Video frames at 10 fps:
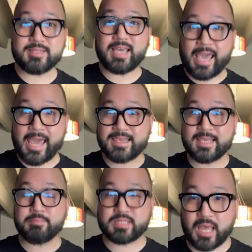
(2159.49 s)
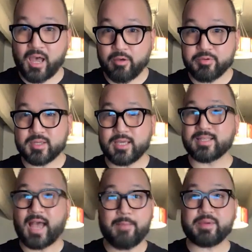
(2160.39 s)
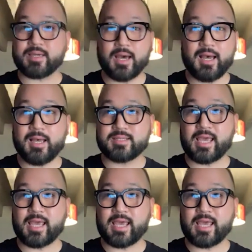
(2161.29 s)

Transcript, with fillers: they hate themselves. It's not because they